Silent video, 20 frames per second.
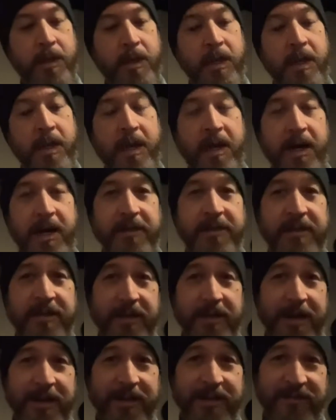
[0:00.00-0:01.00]
I did
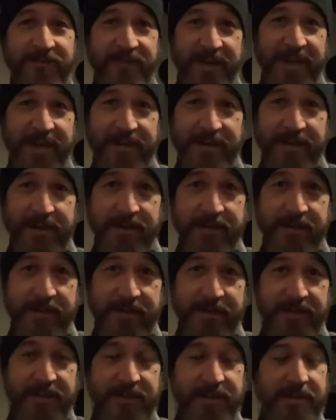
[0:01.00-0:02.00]
not invent
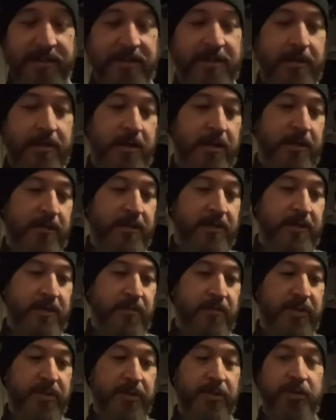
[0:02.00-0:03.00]
this design. This has
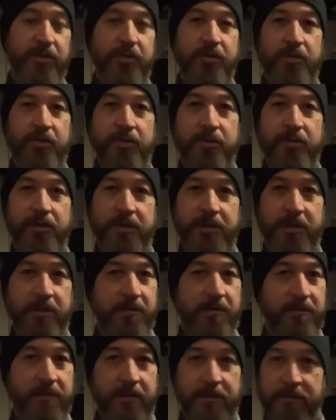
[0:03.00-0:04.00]
been used
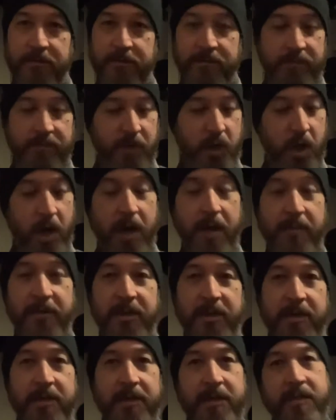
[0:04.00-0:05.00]

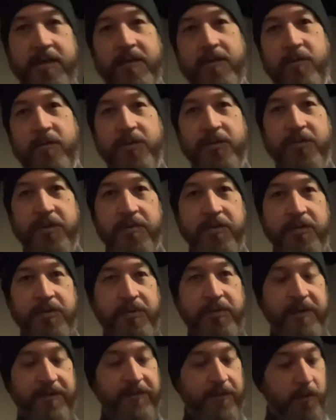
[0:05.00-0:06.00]
commonly with triple tree
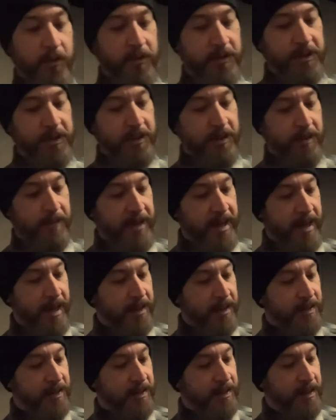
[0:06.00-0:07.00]
forks in the
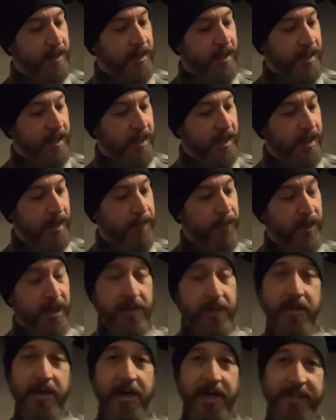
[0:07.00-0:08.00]
past, but
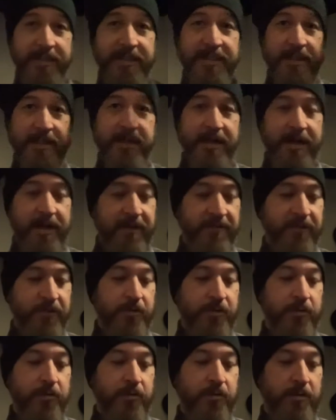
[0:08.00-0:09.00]
I did have
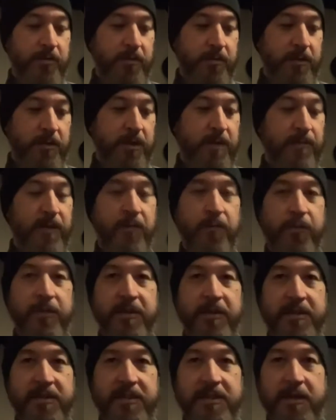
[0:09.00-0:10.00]
to come up with a
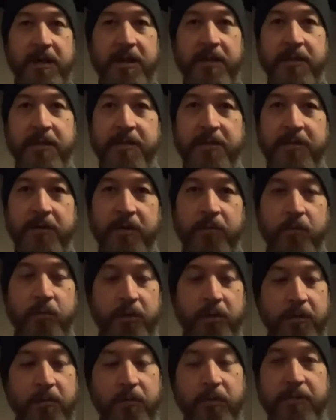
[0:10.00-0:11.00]
design that's going to
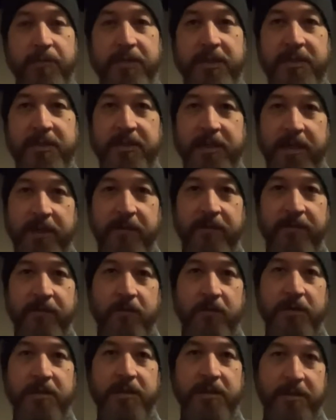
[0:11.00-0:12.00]
work with peak cycle
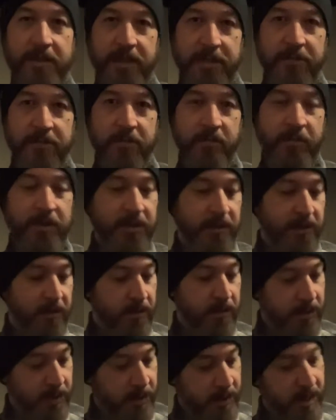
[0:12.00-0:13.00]
forks, and that's what we did
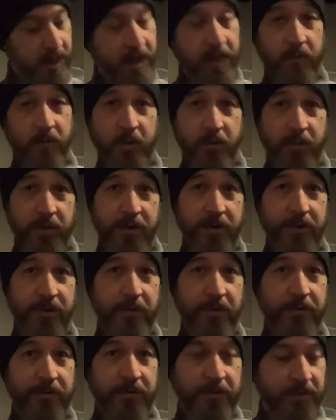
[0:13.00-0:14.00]
and what we're going to go
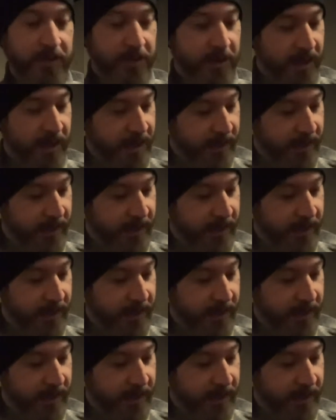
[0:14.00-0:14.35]
through today.